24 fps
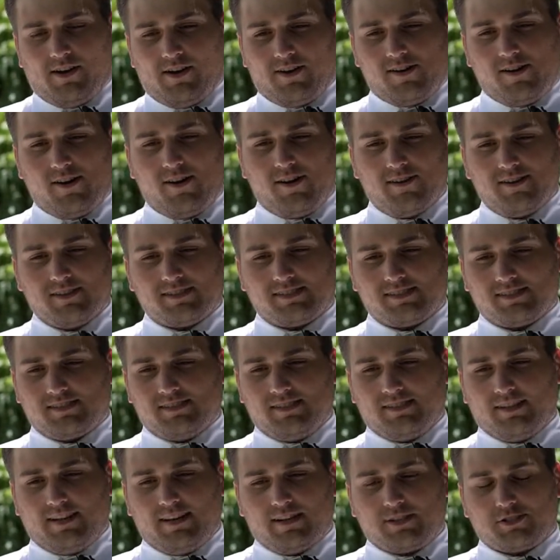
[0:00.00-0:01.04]

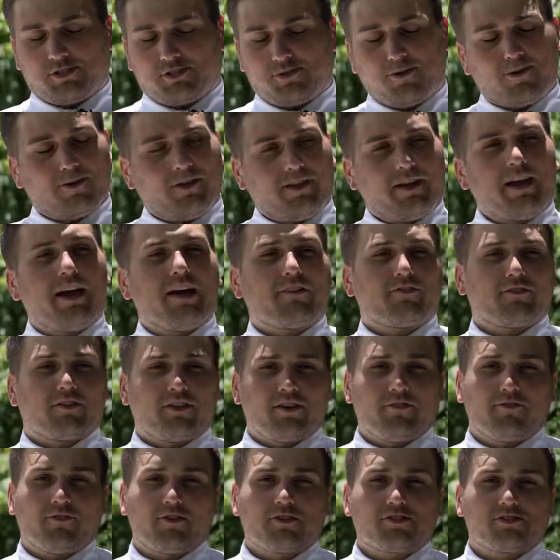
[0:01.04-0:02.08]
Honestly, like shortly after
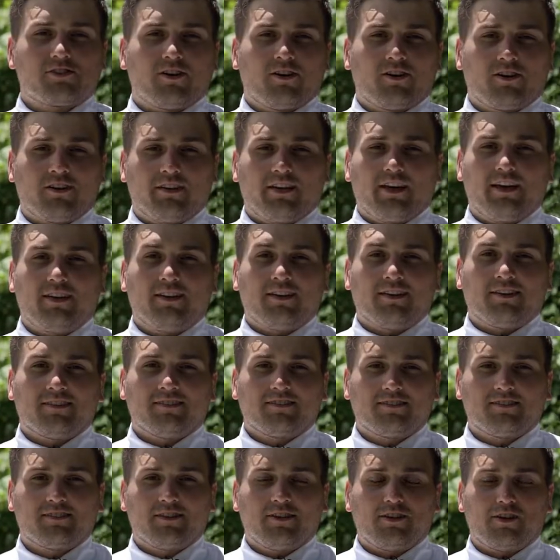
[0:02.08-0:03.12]
they first started dating,
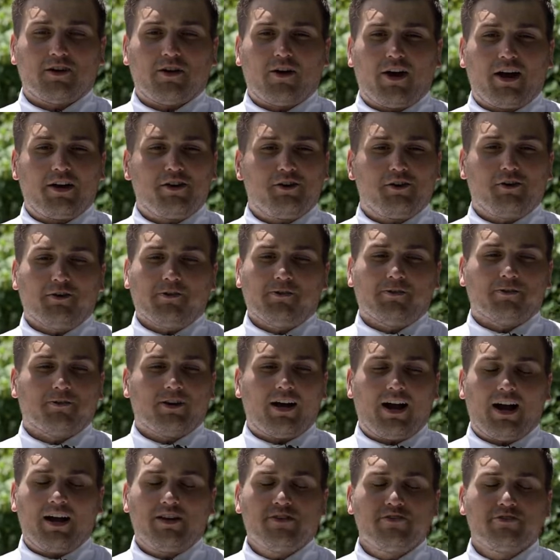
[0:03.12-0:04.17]
I
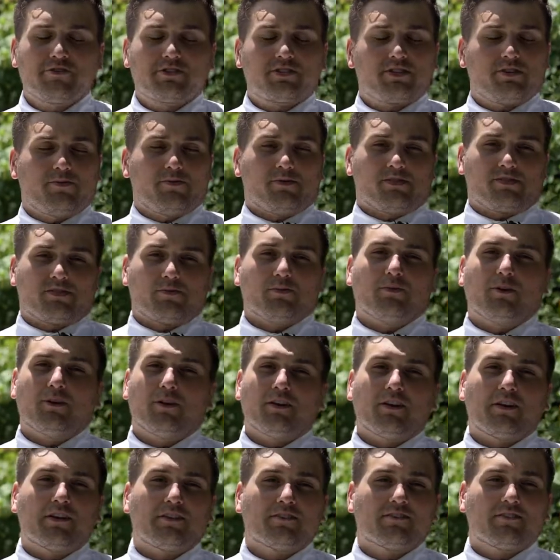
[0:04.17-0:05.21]
knew she was the
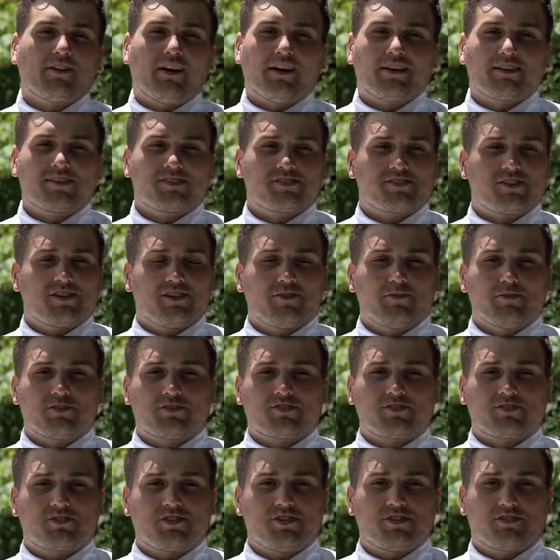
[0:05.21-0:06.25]
one. Like
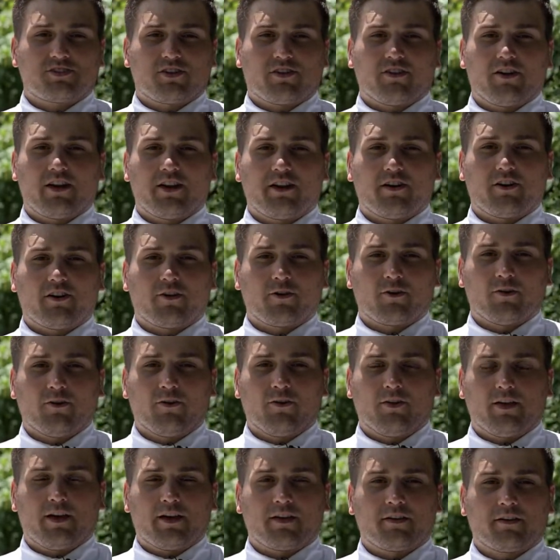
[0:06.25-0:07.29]
she's a great
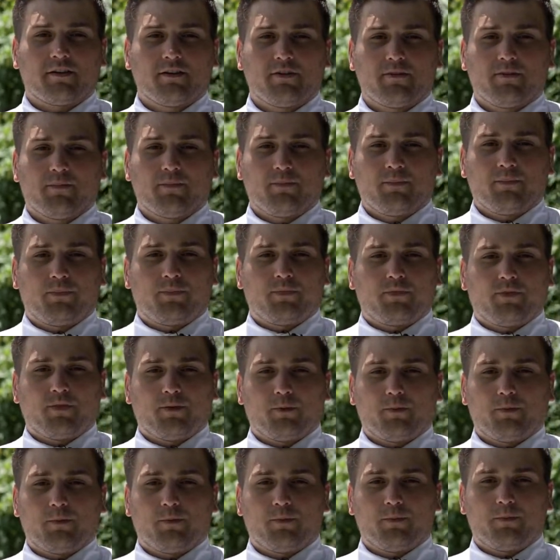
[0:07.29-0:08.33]
girl. Like
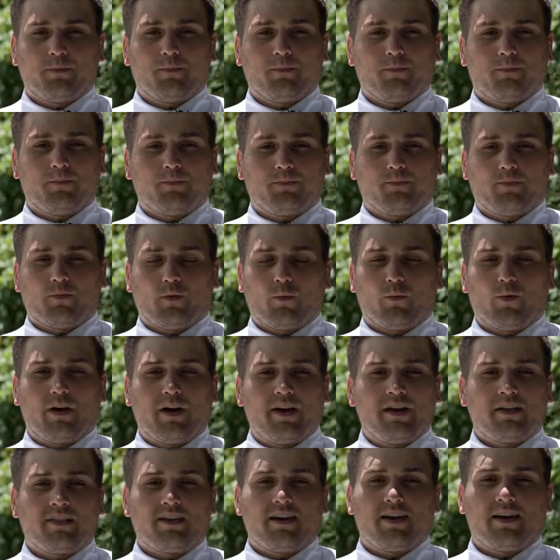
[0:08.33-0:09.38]
the
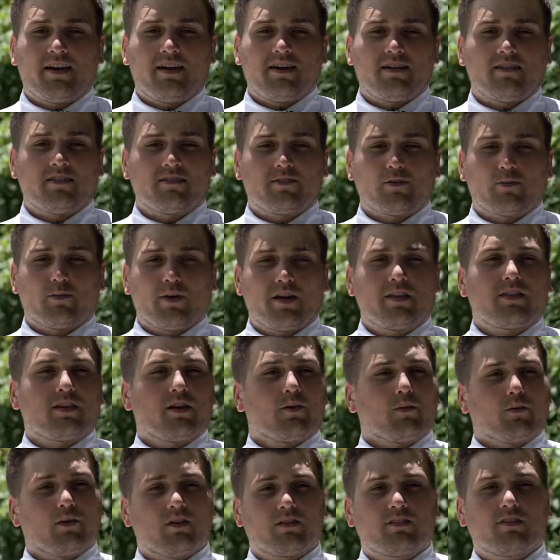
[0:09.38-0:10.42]
way they
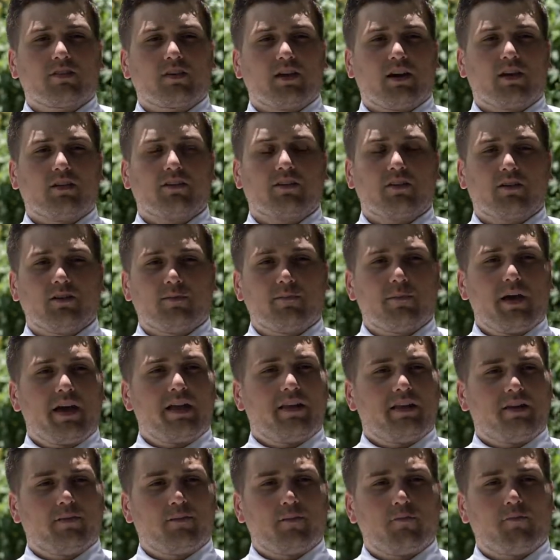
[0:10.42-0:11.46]
work together made
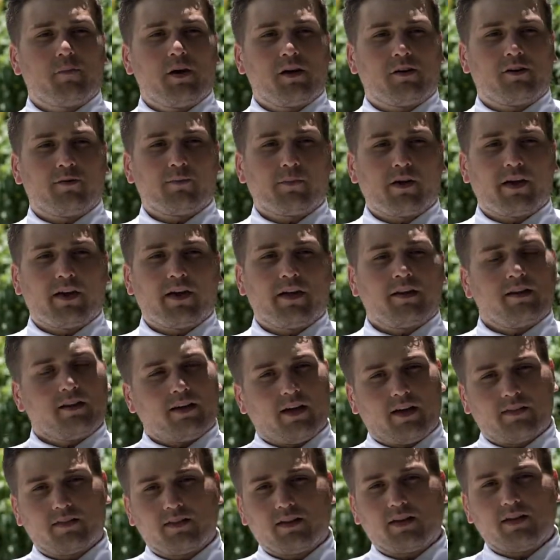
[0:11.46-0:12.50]
him a better man, and
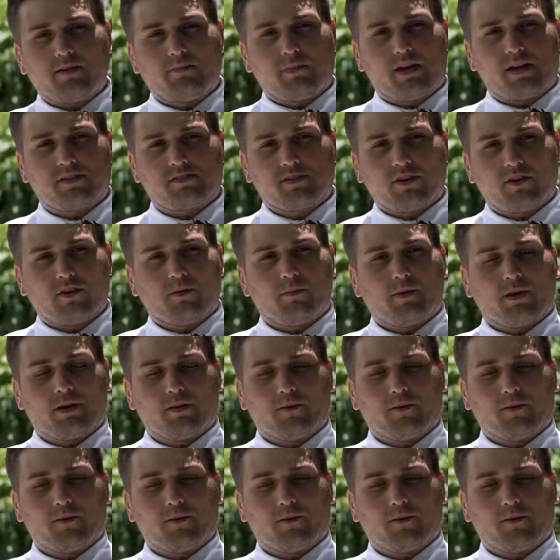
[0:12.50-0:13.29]
I think he makes her a better